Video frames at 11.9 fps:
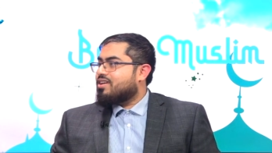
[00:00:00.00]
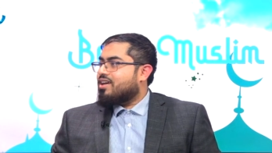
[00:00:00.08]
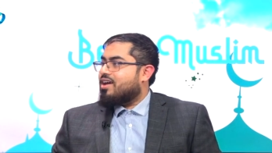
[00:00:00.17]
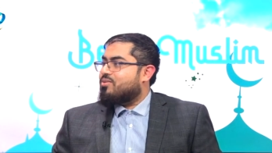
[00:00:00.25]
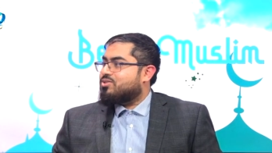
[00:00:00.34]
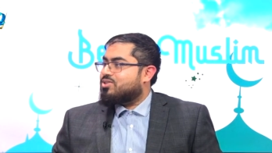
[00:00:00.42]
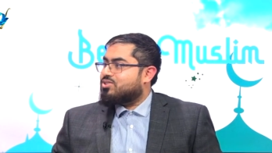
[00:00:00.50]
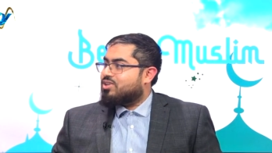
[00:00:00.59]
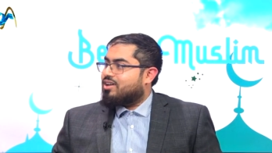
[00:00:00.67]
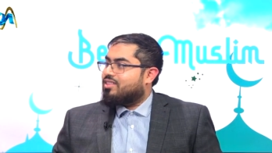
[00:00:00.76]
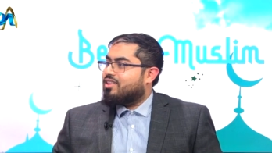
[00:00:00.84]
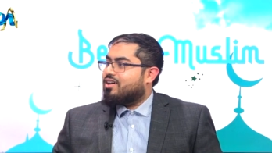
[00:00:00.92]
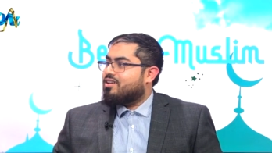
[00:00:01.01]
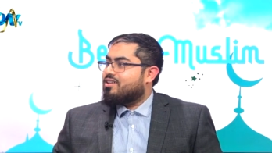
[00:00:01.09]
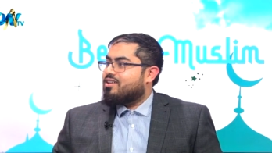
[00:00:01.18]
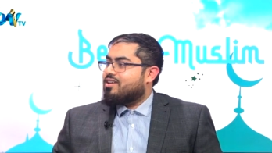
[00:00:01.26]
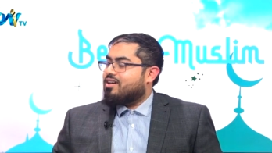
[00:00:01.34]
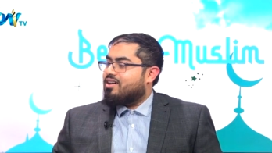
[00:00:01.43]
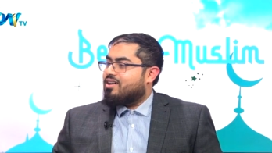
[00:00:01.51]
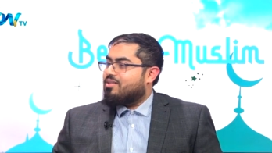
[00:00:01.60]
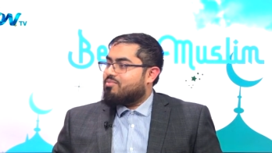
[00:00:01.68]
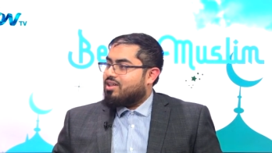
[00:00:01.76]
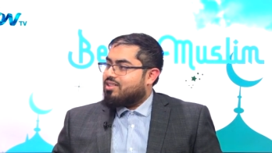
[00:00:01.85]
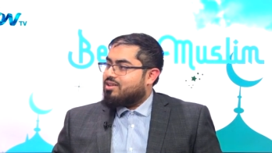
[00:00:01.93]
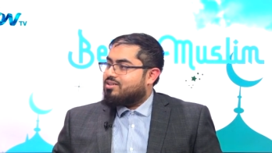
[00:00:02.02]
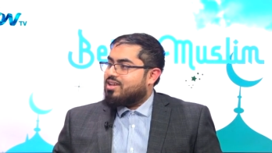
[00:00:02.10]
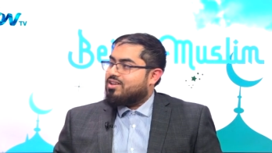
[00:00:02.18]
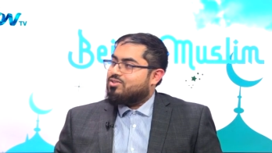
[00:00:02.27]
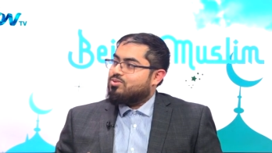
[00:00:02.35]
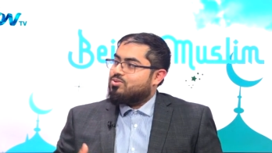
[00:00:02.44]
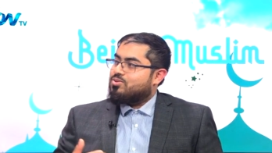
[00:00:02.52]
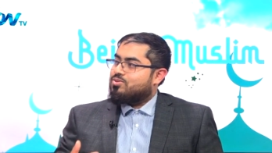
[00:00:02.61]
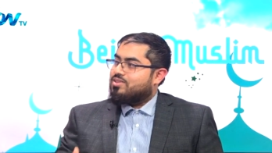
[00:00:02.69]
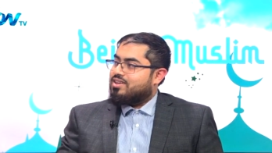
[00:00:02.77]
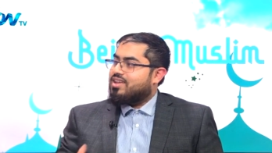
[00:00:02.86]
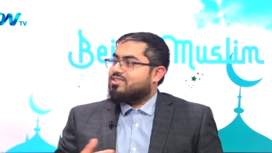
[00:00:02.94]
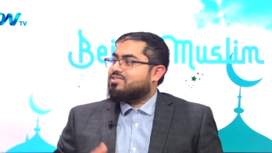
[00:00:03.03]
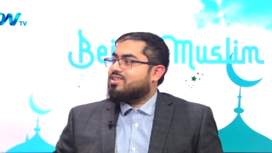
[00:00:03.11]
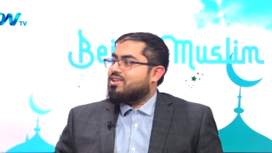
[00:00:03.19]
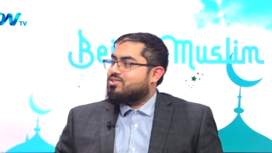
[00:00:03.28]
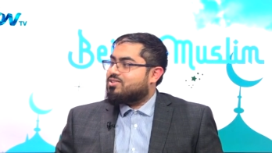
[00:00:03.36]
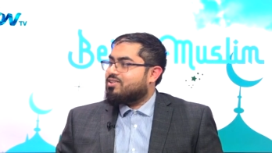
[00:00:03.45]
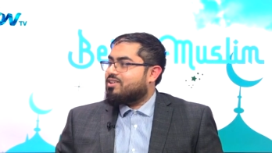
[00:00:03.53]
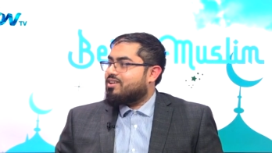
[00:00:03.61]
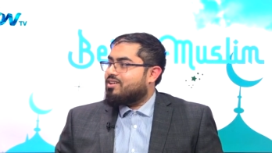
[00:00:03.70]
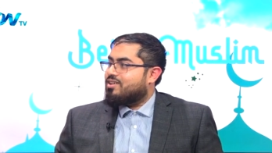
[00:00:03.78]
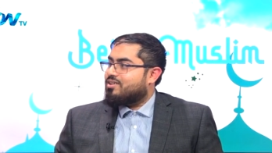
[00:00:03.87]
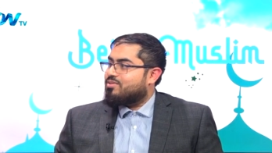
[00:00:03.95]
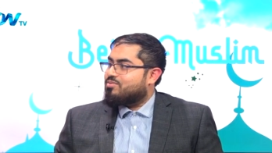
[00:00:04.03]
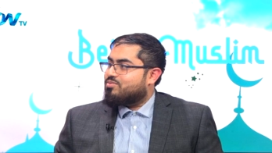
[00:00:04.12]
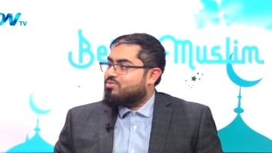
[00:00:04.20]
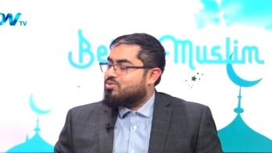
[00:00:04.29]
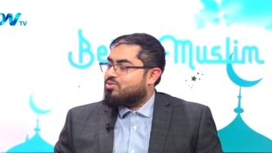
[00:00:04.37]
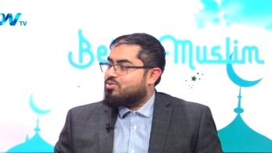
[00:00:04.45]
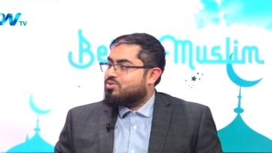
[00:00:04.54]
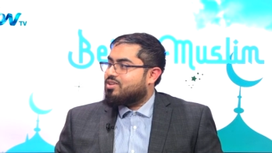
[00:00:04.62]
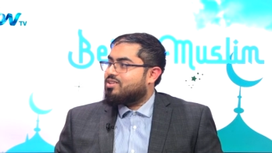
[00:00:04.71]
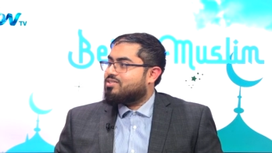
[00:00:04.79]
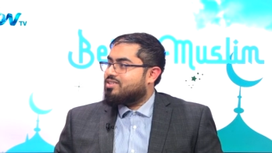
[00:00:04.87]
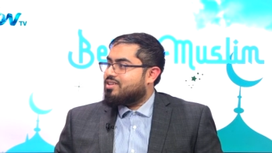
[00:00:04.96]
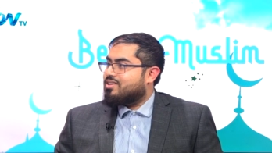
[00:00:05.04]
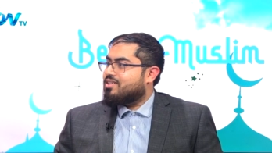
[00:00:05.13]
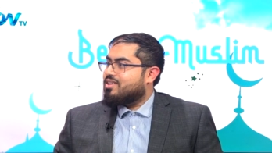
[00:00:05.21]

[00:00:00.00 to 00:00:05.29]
which inshallah may Allah take it to the next stage to start seeing